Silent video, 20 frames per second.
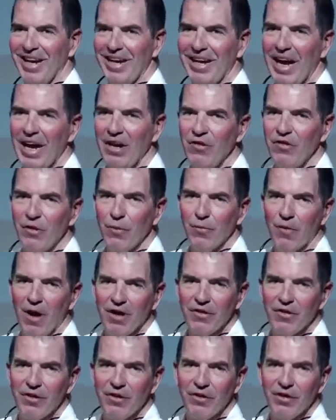in case you
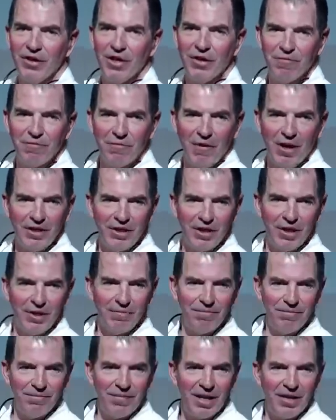want to confront
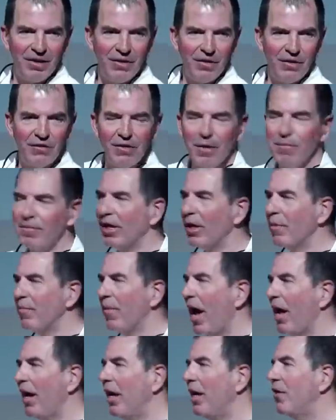them and do something
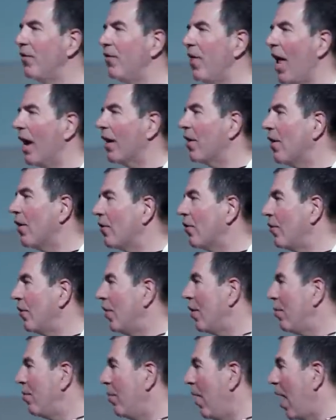about it. Is that culture
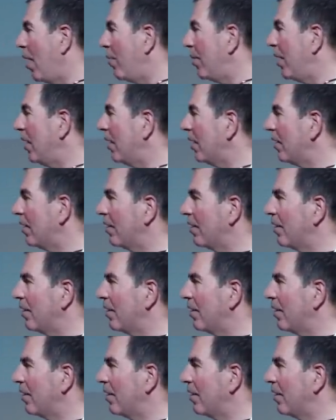an impediment?